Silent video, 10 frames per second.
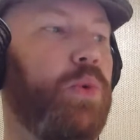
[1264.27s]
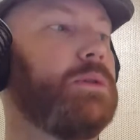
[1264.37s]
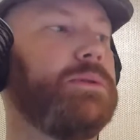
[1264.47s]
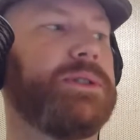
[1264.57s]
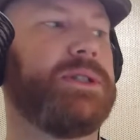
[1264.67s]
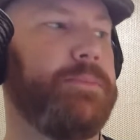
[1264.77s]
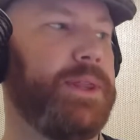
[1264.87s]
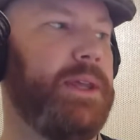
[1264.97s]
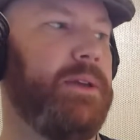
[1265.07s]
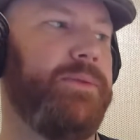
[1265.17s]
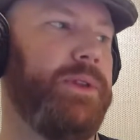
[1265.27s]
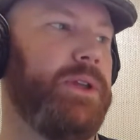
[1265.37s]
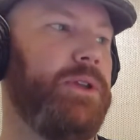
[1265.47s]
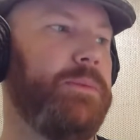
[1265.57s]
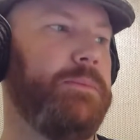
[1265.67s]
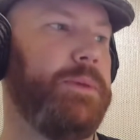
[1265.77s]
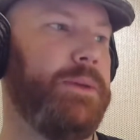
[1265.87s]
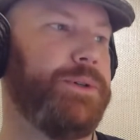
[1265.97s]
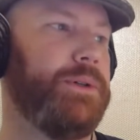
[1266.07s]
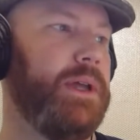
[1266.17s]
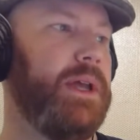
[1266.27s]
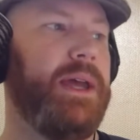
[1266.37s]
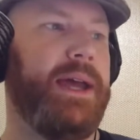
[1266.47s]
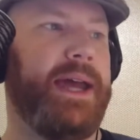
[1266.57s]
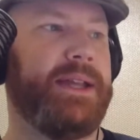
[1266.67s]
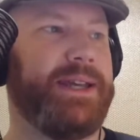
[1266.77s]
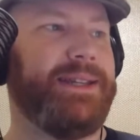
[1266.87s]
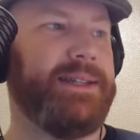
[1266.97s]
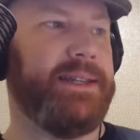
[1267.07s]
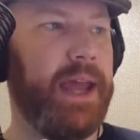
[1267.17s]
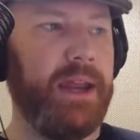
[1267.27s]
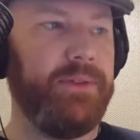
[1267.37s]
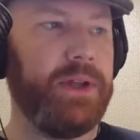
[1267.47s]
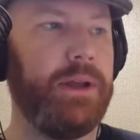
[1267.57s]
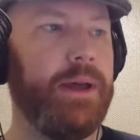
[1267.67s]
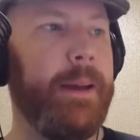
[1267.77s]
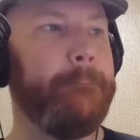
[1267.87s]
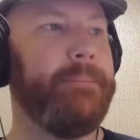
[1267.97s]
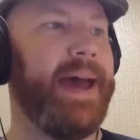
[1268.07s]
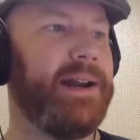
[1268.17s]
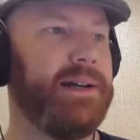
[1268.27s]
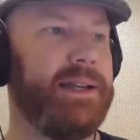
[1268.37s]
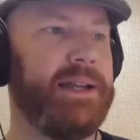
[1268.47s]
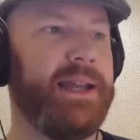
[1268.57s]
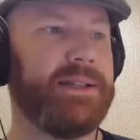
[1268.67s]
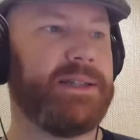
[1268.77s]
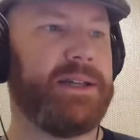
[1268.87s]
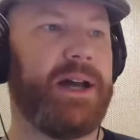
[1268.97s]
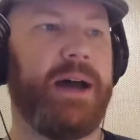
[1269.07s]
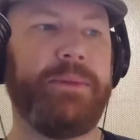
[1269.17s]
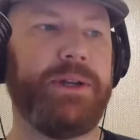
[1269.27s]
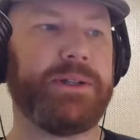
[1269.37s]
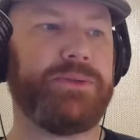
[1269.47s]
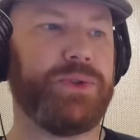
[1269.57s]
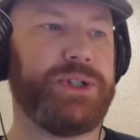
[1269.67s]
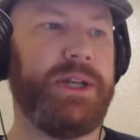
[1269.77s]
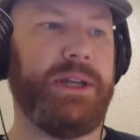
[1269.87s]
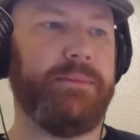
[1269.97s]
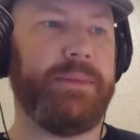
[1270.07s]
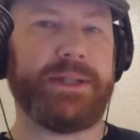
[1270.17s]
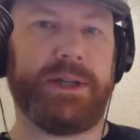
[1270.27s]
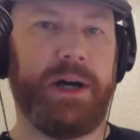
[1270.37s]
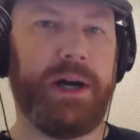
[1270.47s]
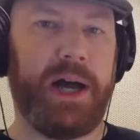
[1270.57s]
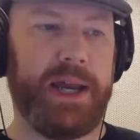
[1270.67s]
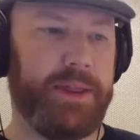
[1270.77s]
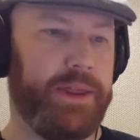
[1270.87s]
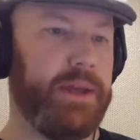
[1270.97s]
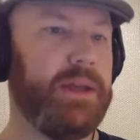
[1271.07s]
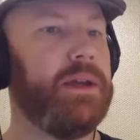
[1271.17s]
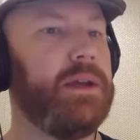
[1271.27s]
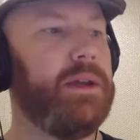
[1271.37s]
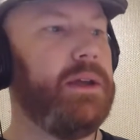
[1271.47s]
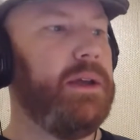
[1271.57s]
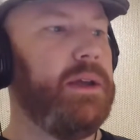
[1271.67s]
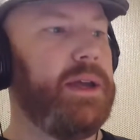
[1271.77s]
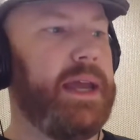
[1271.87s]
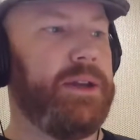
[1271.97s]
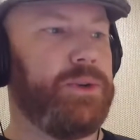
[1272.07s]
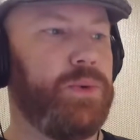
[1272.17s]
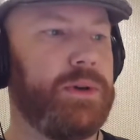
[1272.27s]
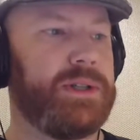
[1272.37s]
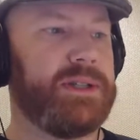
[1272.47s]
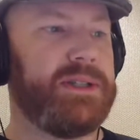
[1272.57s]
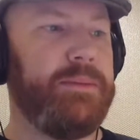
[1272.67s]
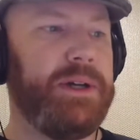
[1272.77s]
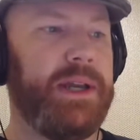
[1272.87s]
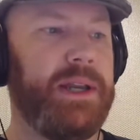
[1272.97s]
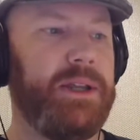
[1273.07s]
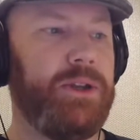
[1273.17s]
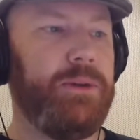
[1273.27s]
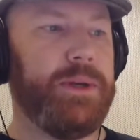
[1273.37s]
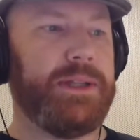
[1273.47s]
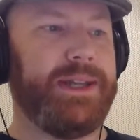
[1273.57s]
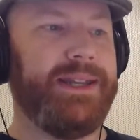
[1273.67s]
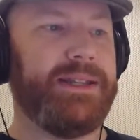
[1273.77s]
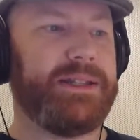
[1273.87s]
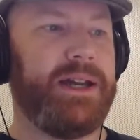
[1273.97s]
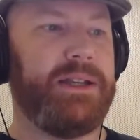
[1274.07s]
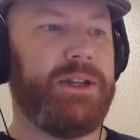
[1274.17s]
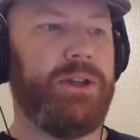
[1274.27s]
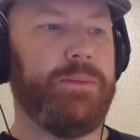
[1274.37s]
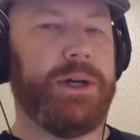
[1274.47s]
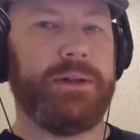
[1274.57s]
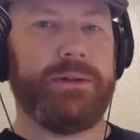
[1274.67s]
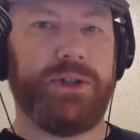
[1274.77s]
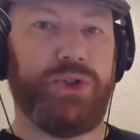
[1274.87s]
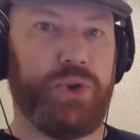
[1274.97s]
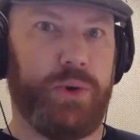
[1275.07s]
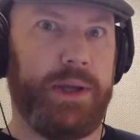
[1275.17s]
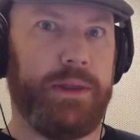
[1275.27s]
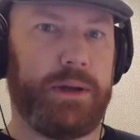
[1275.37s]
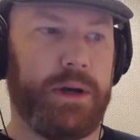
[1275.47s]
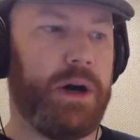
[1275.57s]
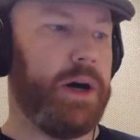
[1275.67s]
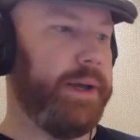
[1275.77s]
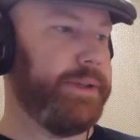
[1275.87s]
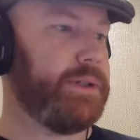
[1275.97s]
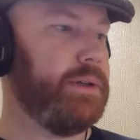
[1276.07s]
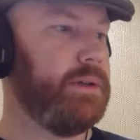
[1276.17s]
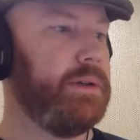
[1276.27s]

world sympathy for the Cuban people as a David battling against the communist regime as a Goliath, and towards stimulating Cubans inside Cuba to join the cause.